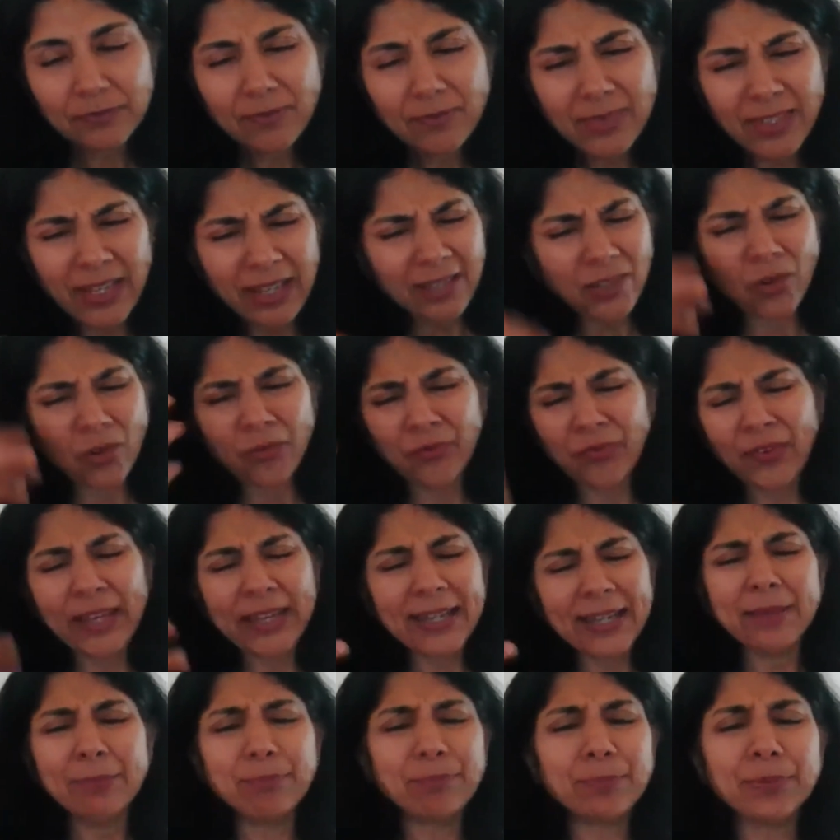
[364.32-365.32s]

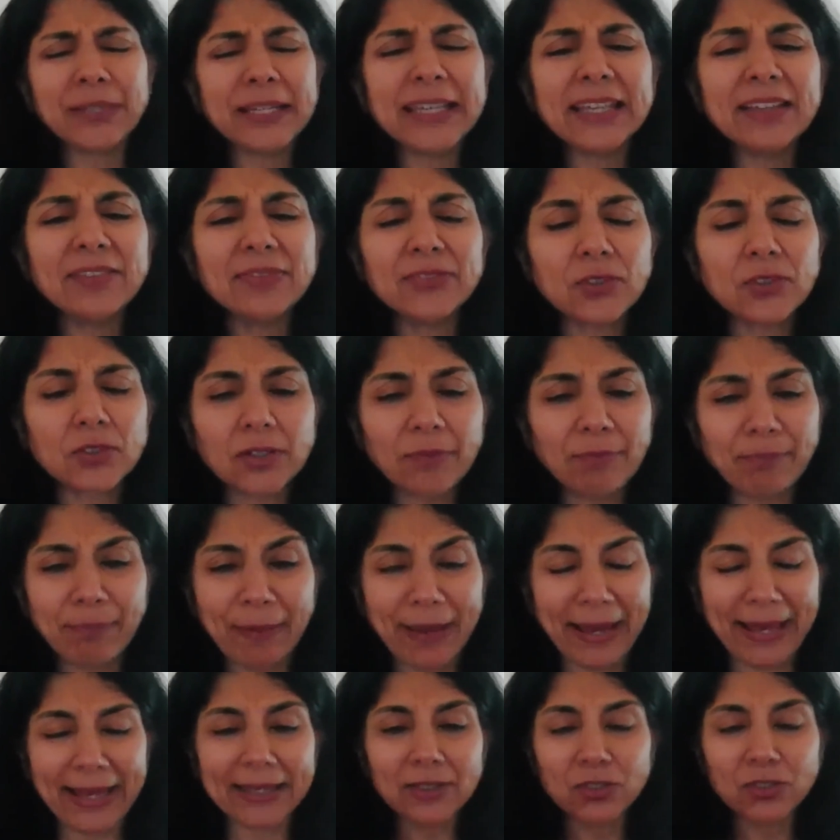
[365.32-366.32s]
very brief sort of
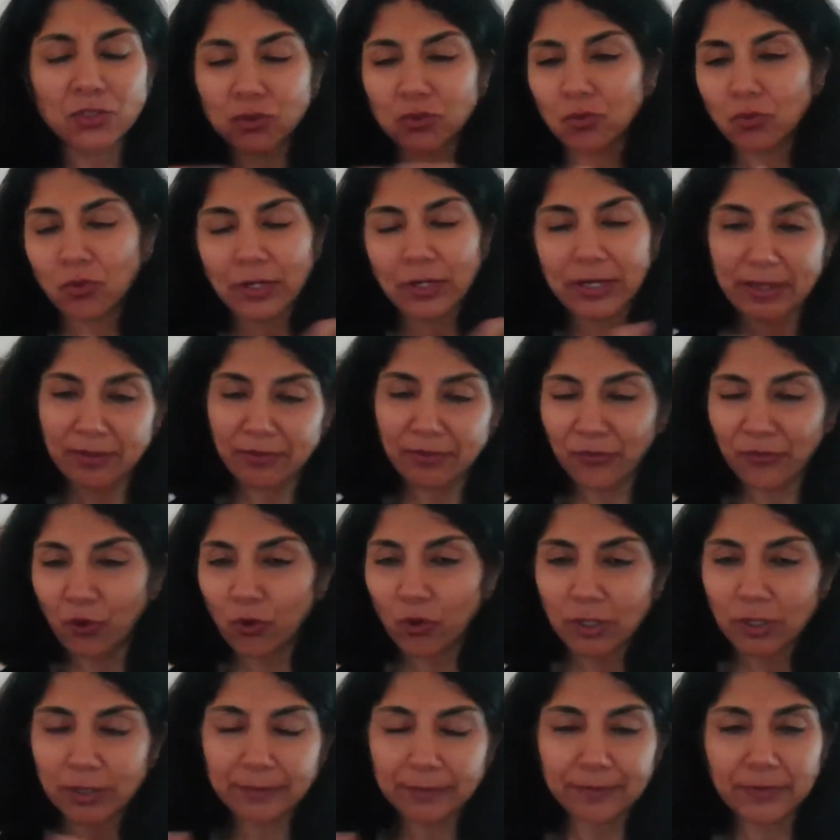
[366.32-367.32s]
backstory
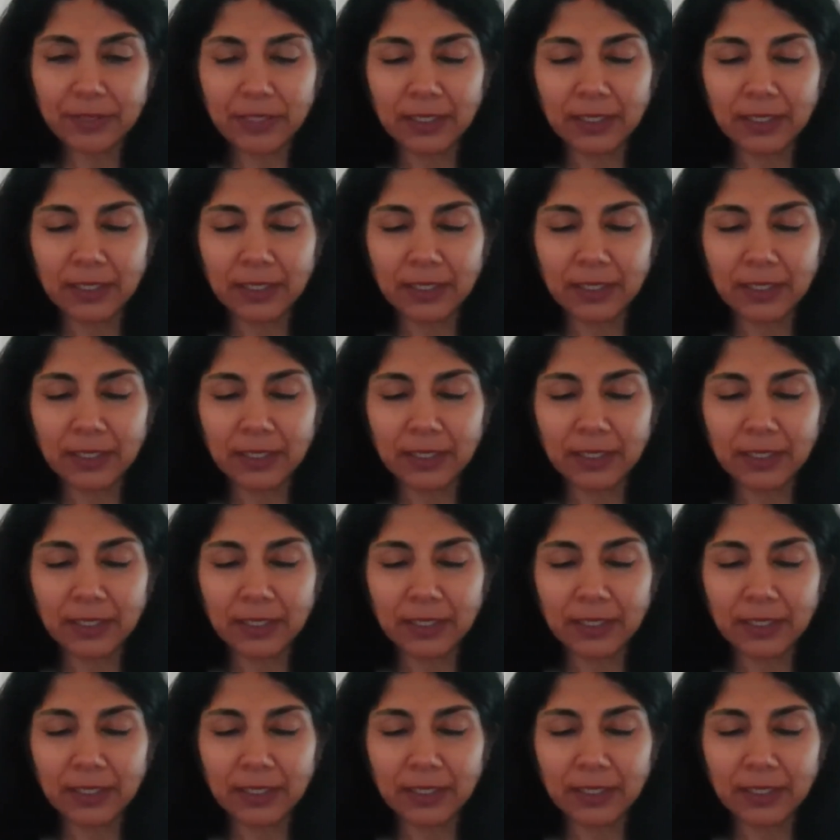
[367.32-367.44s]
for